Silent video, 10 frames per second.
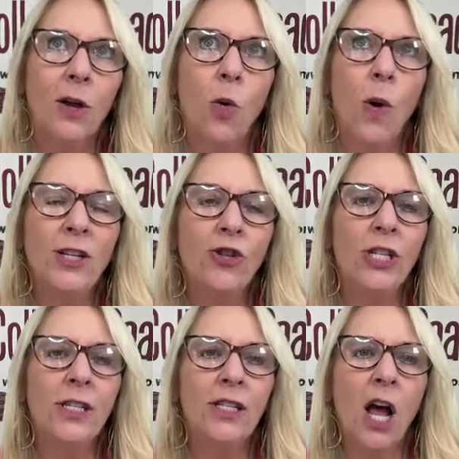
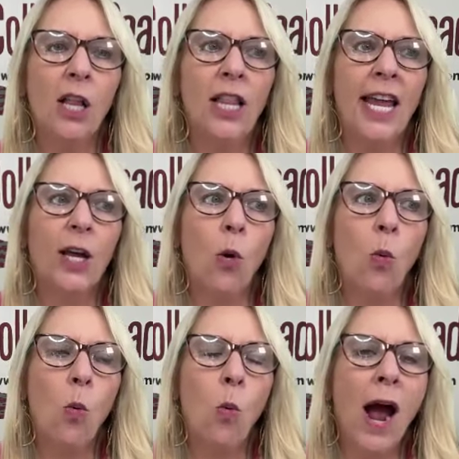questions not like,
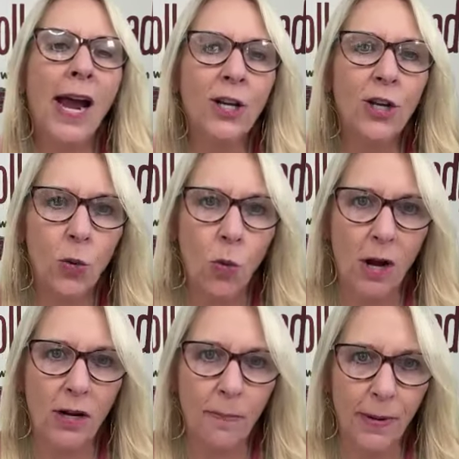"Why do you
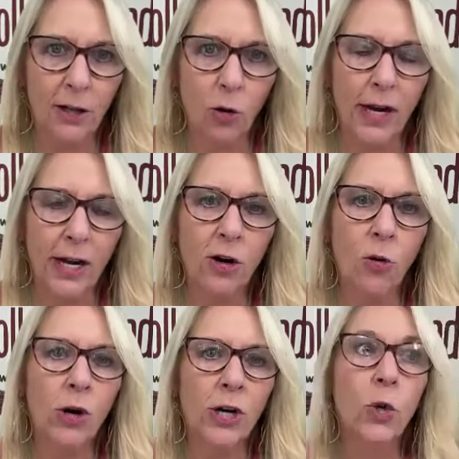wanna be a lawyer?"
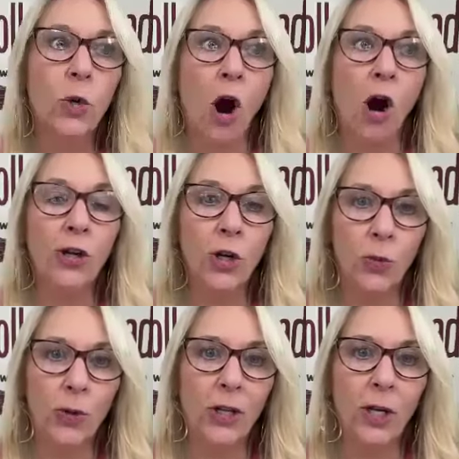or "You argue
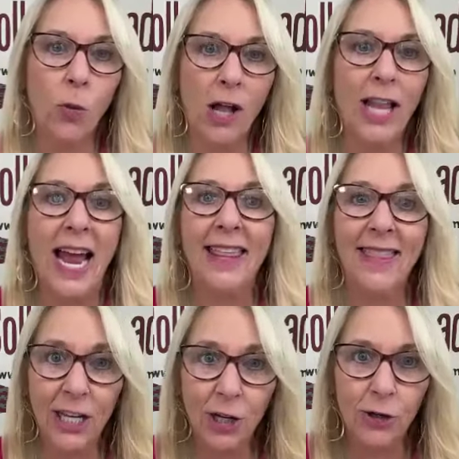really well, I
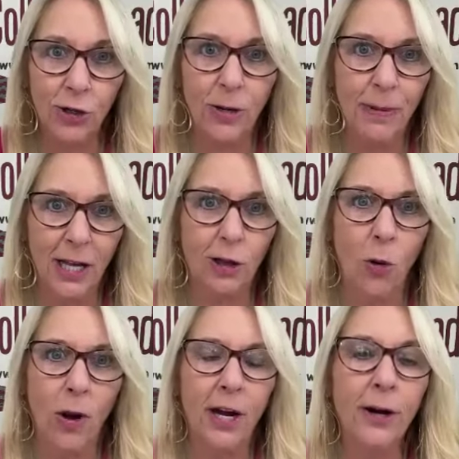think you should be a
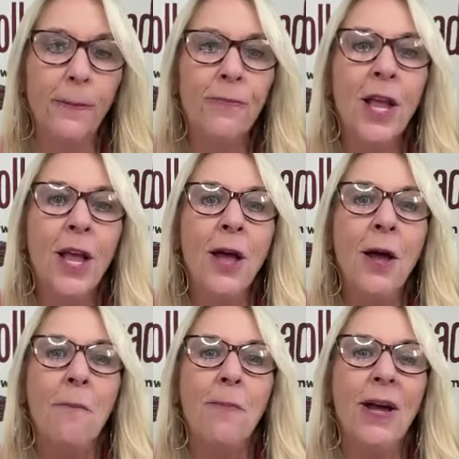lawyer."
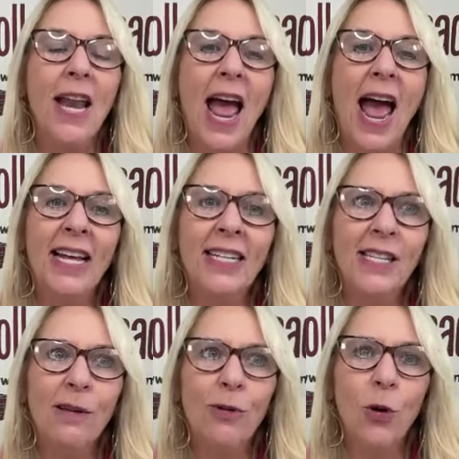But
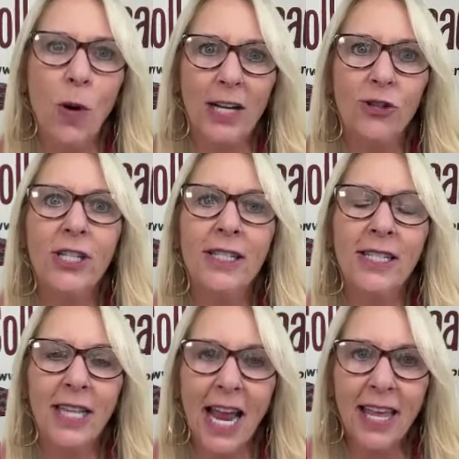ask them
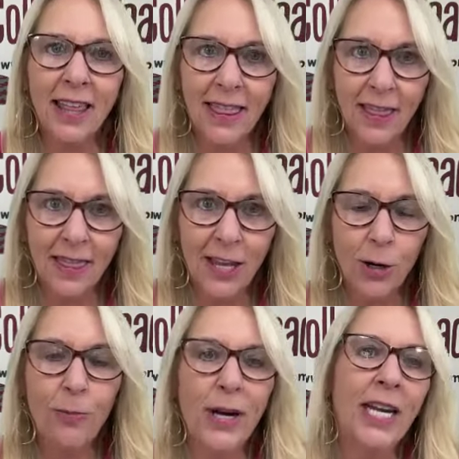questions like
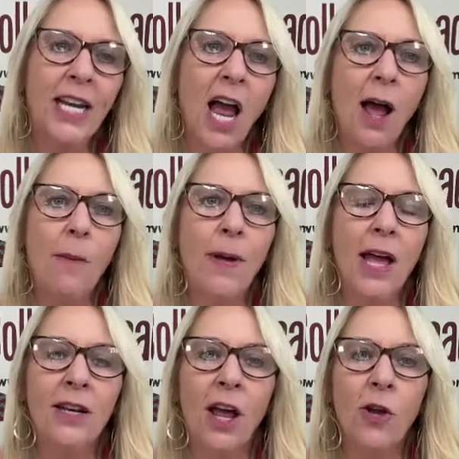you're bringing up.
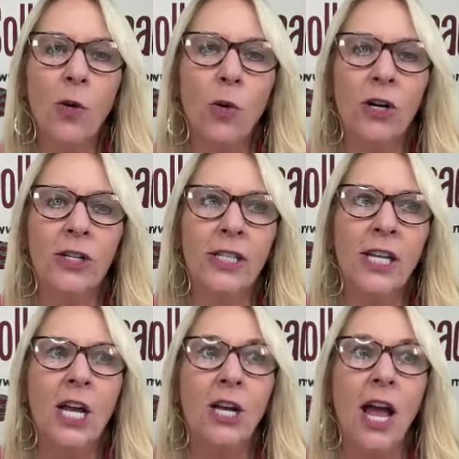In other words,
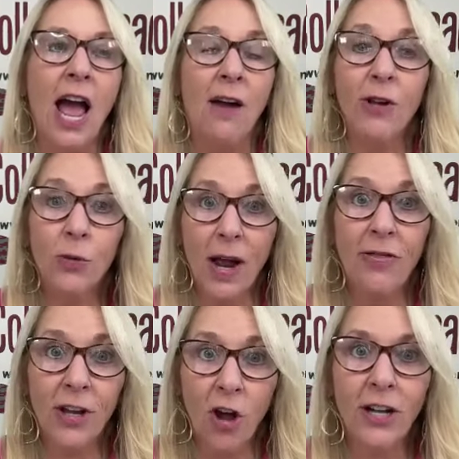have you read
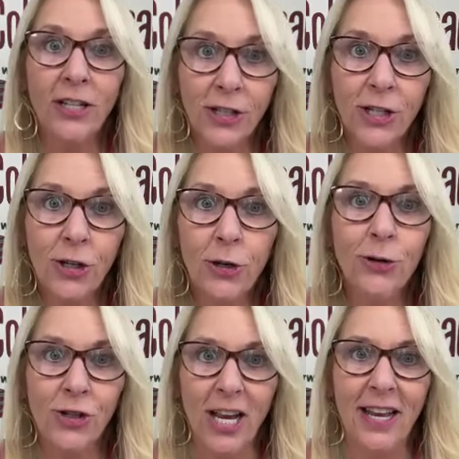the
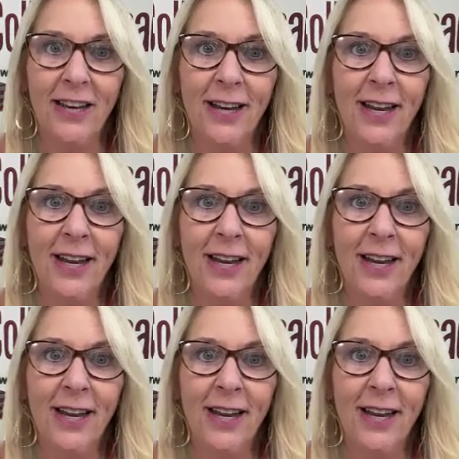Constitution?